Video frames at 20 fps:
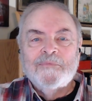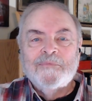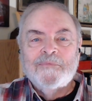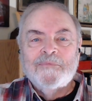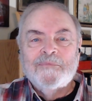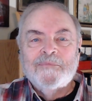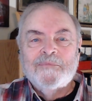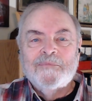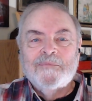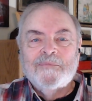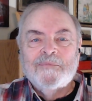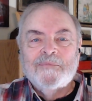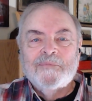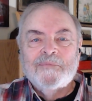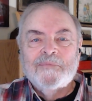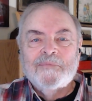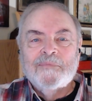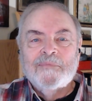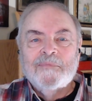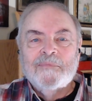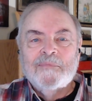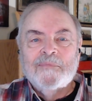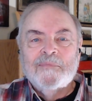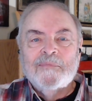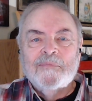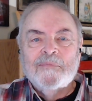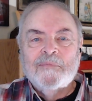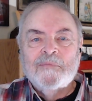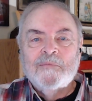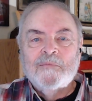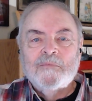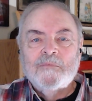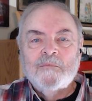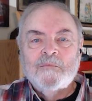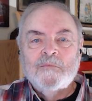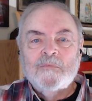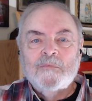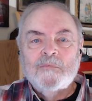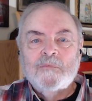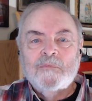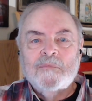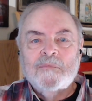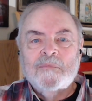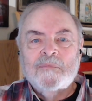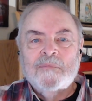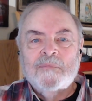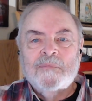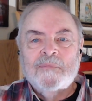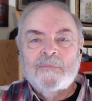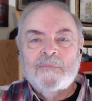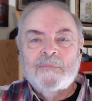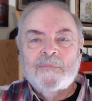This person isn't speaking.